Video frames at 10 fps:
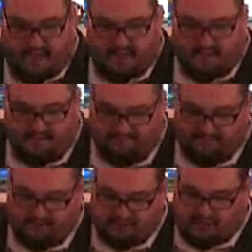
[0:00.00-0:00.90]
And
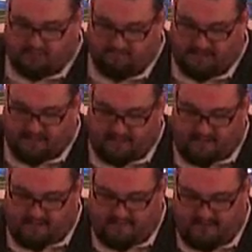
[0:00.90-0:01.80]
it shall
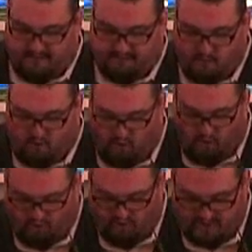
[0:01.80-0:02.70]
be that if you
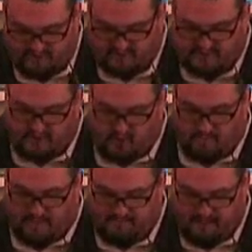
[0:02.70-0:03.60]
earnestly
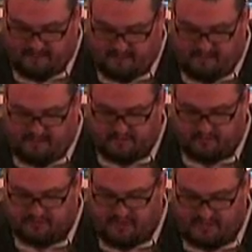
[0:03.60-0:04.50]
obey my
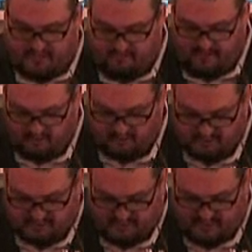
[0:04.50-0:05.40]
commands, which I command
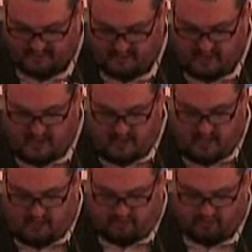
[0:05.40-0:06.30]
you today,
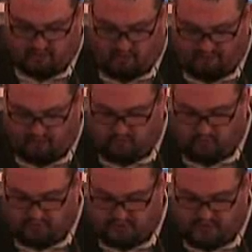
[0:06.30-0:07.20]
to love the
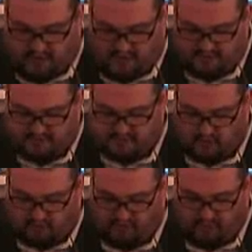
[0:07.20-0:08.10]
Lord your God and
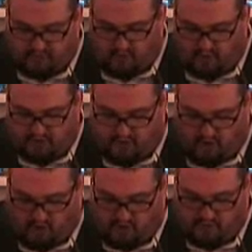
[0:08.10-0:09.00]
serve him with all your
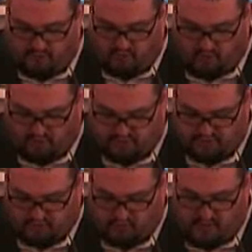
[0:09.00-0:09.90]
heart and with all your
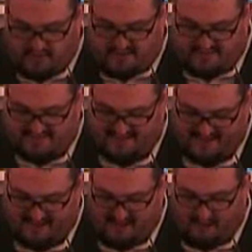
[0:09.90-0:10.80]
soul,
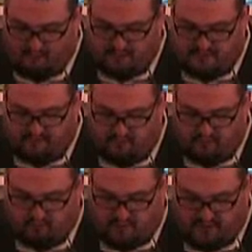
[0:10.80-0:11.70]
then I will give
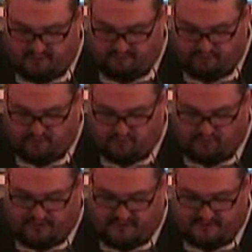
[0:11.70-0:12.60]
you the rain for your
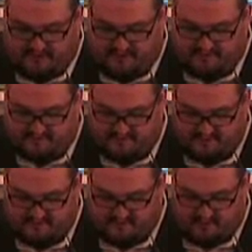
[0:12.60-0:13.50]
land in its
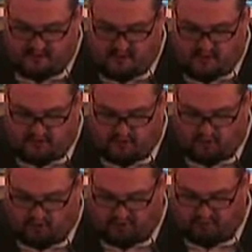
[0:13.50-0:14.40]
season,
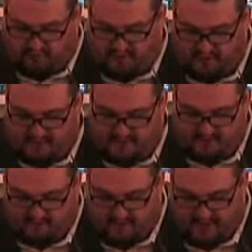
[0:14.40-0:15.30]
the early rain
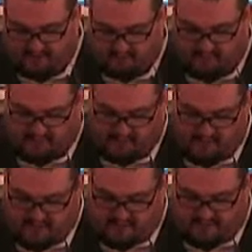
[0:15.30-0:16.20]
and the latter rain
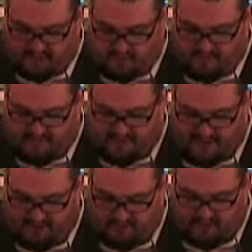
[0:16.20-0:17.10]
that you may
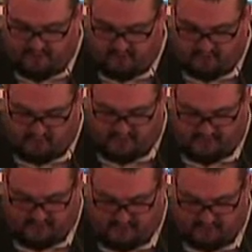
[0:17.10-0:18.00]
gather in your
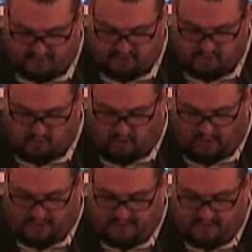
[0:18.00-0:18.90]
grain and your new
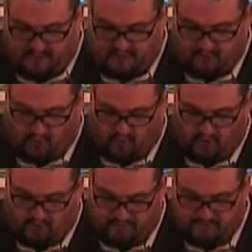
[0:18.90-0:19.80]
wine and your
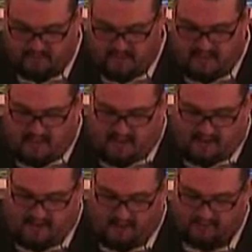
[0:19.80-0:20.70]
oil.
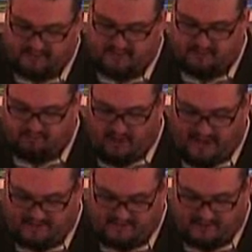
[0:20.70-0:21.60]
And I will send
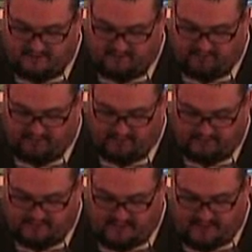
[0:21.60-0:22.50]
grass in its
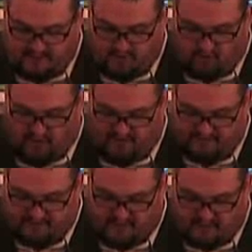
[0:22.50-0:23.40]
fields and your
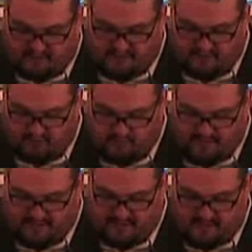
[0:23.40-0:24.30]
livestock that you
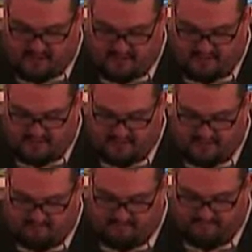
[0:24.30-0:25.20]
may eat and
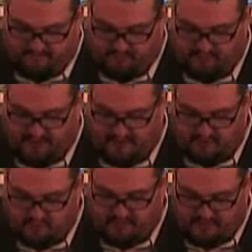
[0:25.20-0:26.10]
be filled,
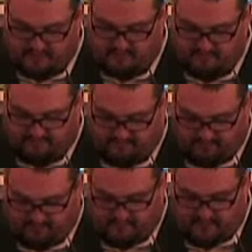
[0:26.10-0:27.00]
that you may eat and be
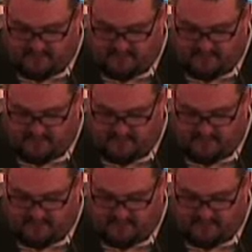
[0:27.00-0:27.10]
filled.